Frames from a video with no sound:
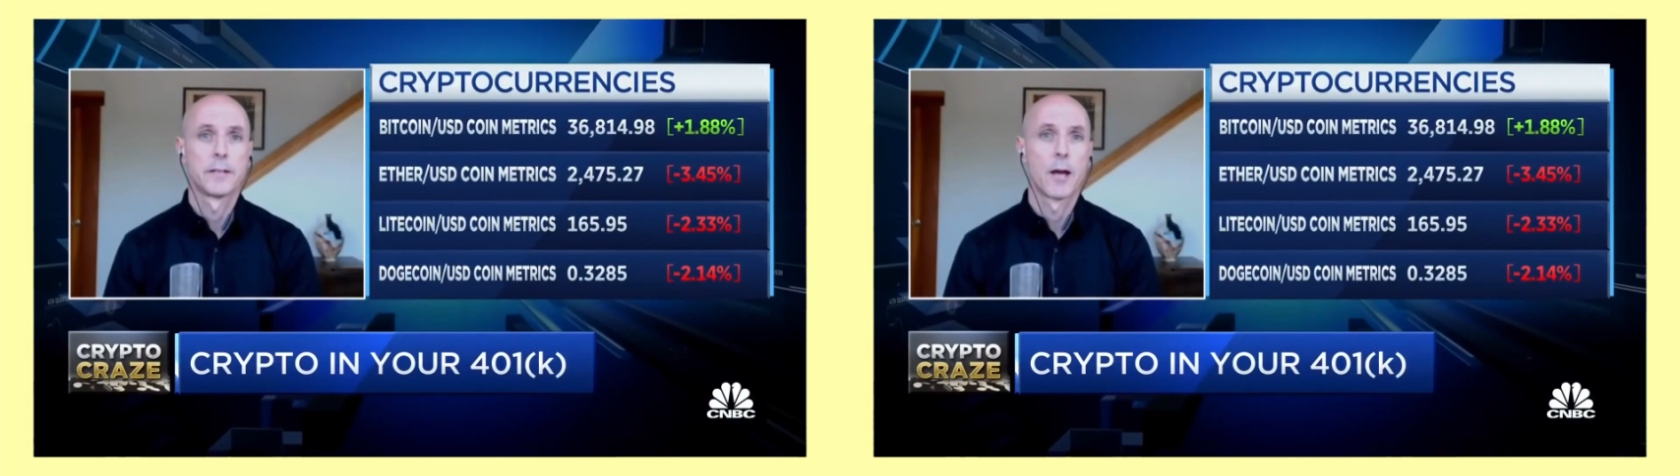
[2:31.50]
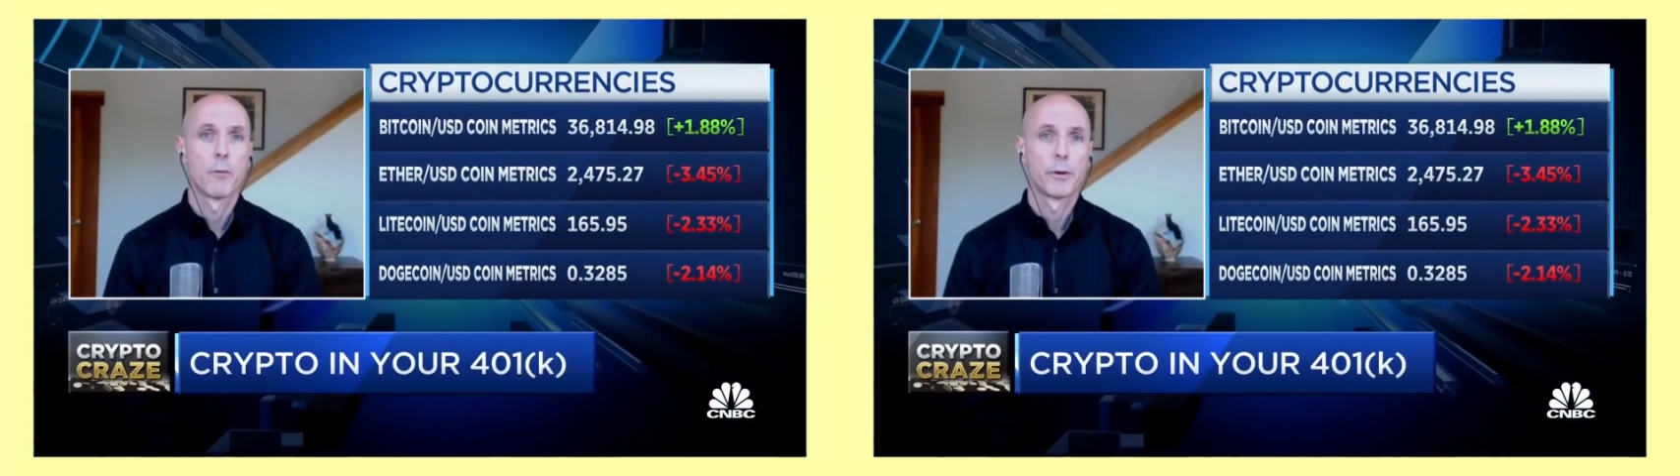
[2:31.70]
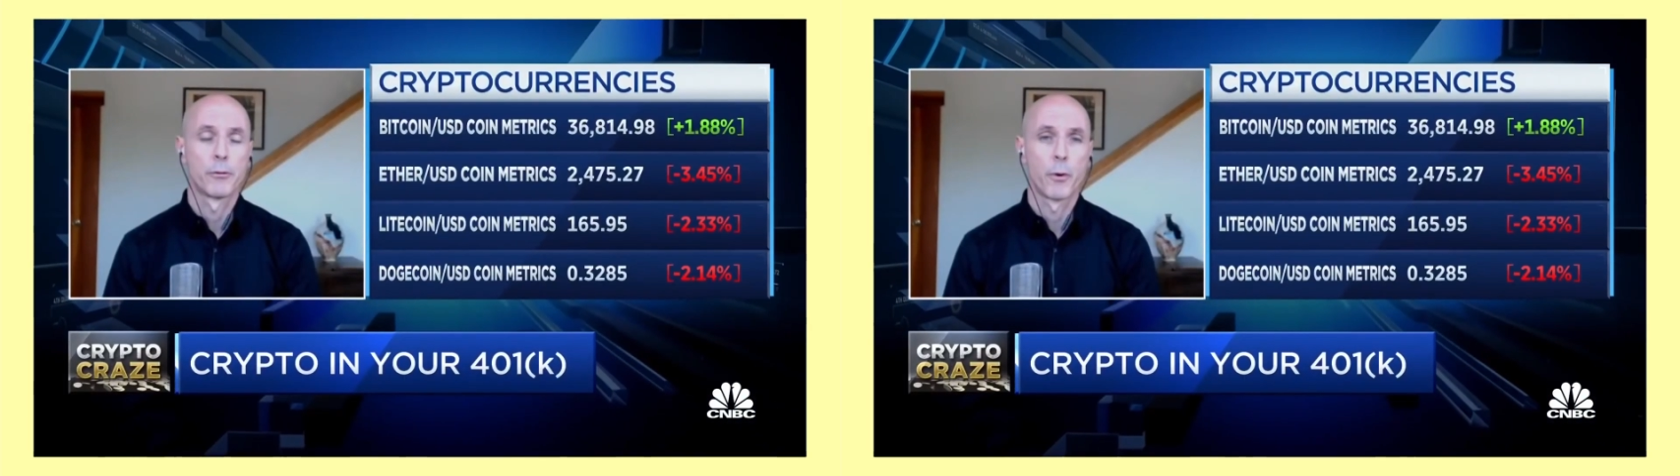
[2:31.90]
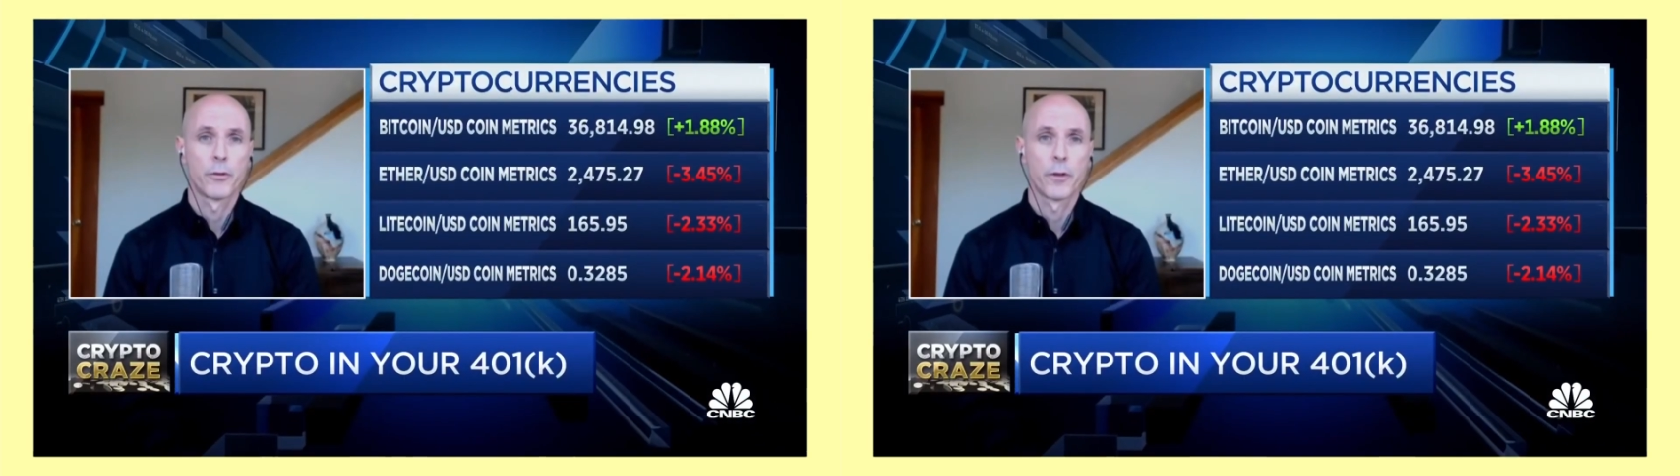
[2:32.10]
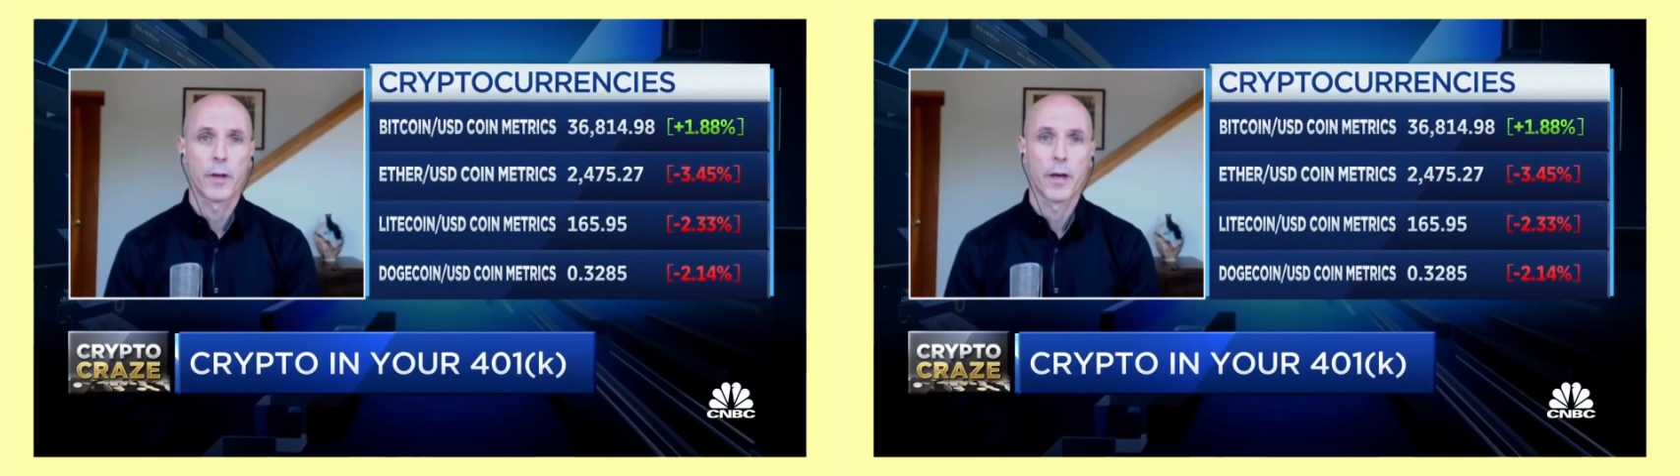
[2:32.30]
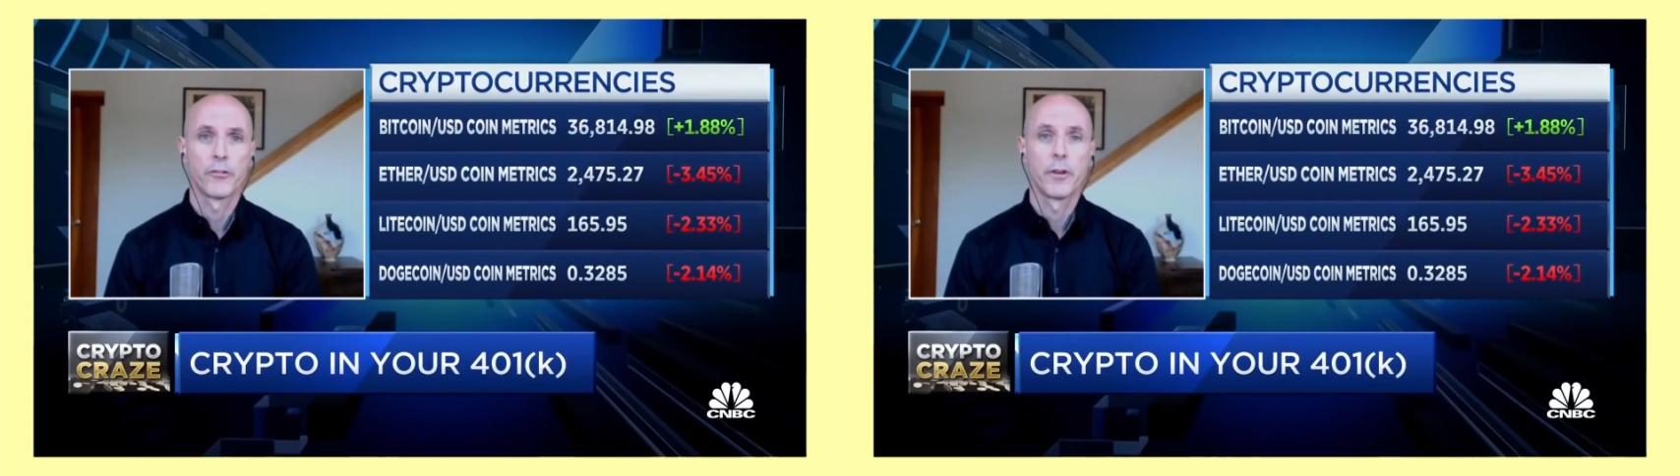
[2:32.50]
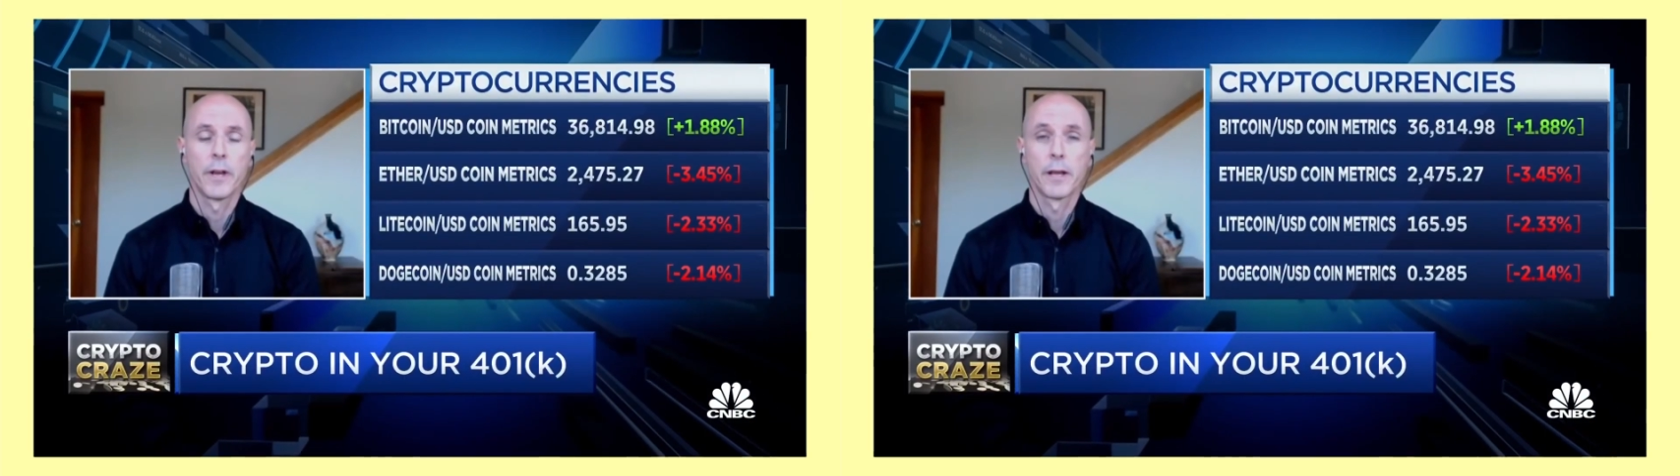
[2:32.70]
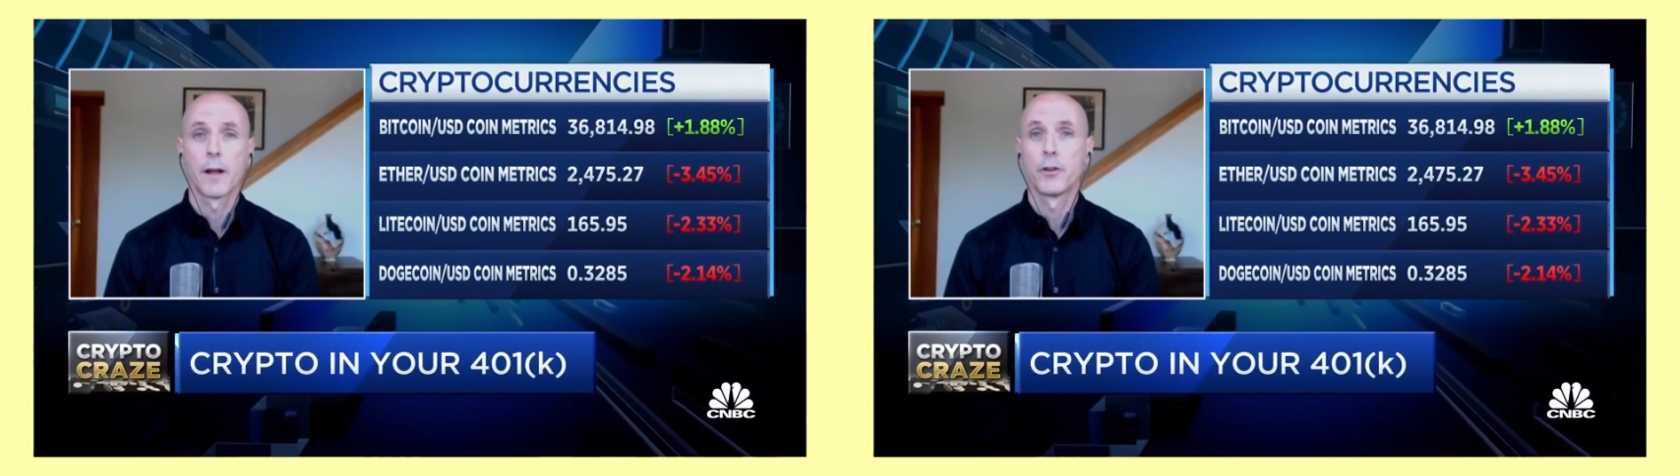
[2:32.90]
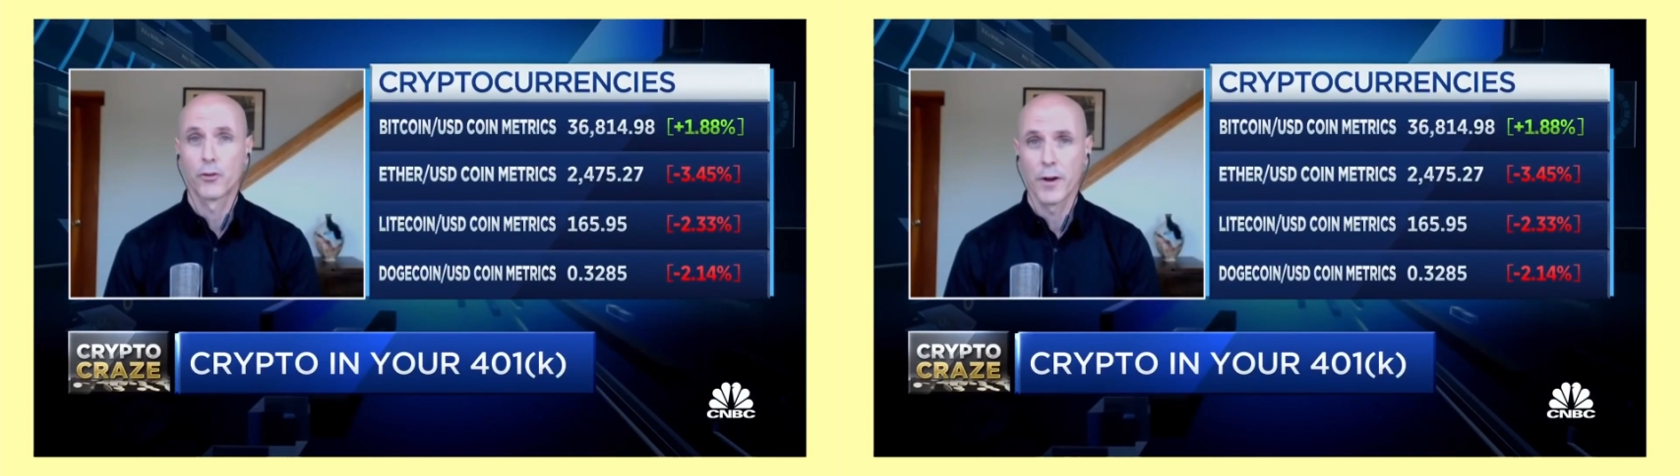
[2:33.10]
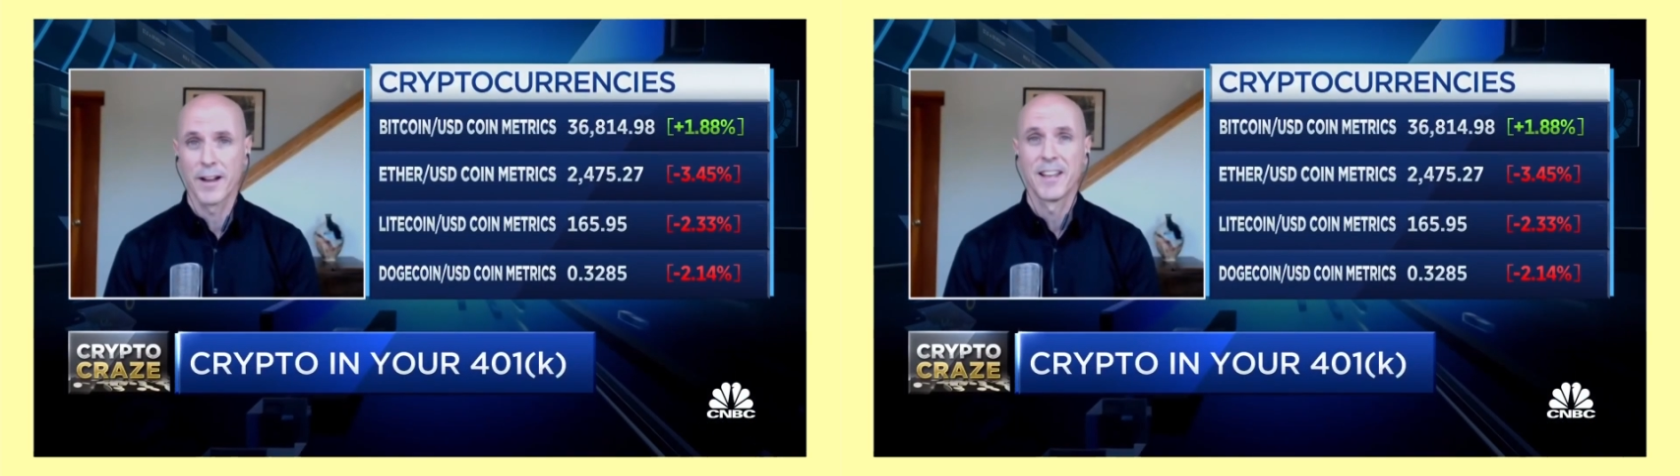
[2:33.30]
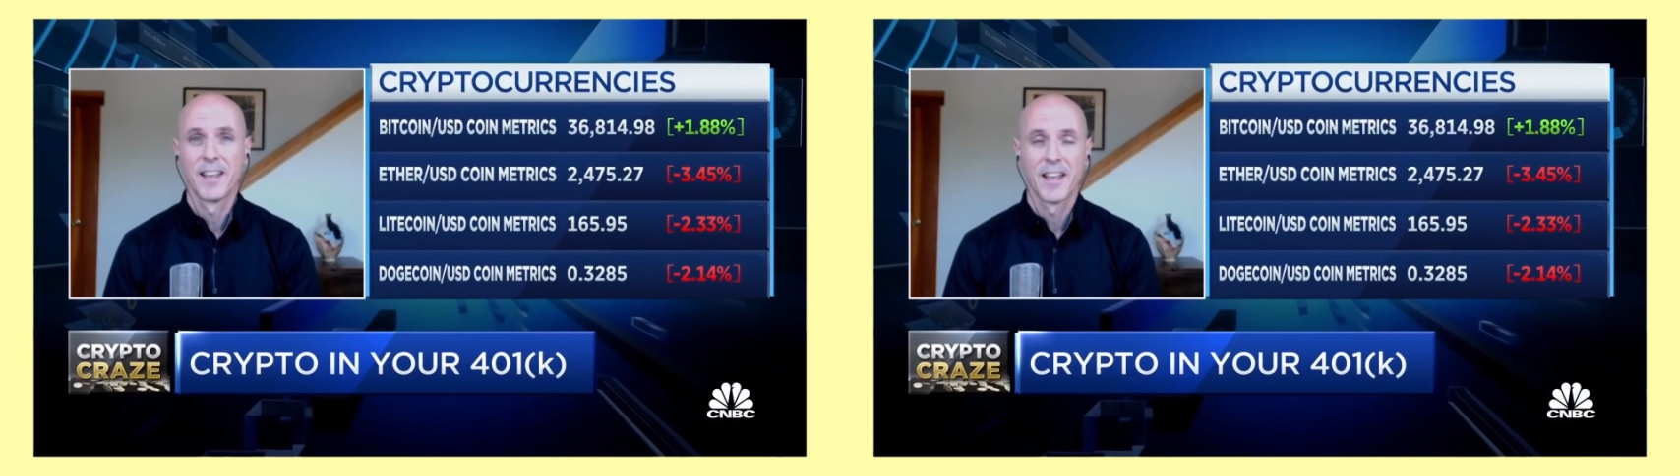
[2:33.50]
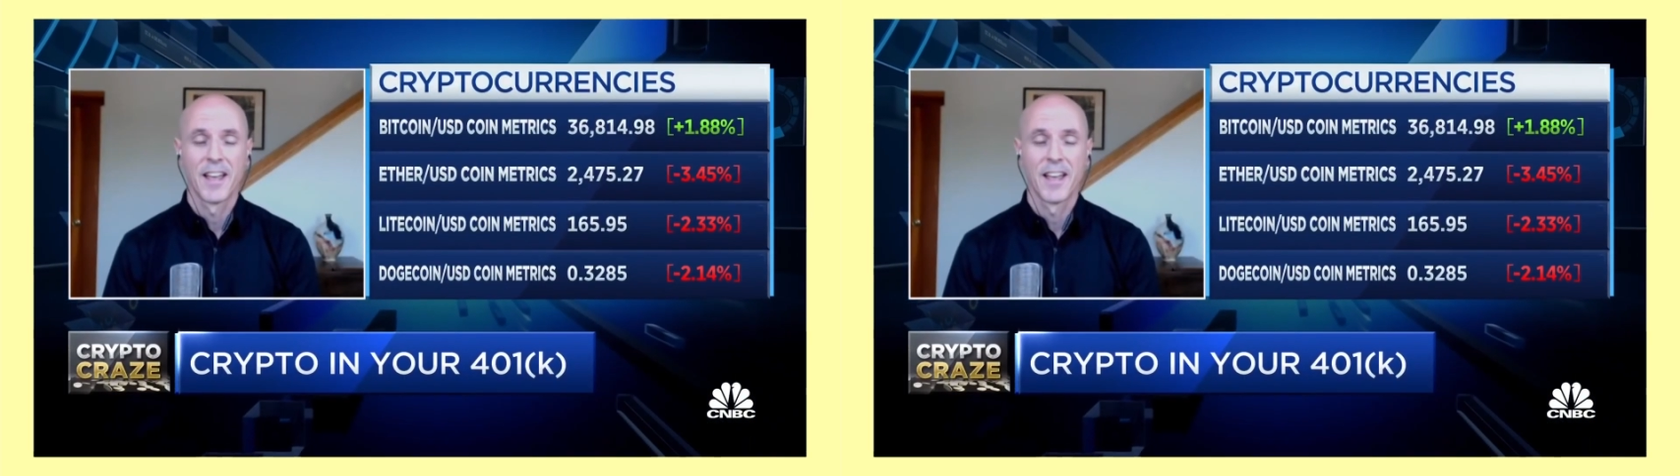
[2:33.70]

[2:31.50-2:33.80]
to help us both on the custody and on the trading.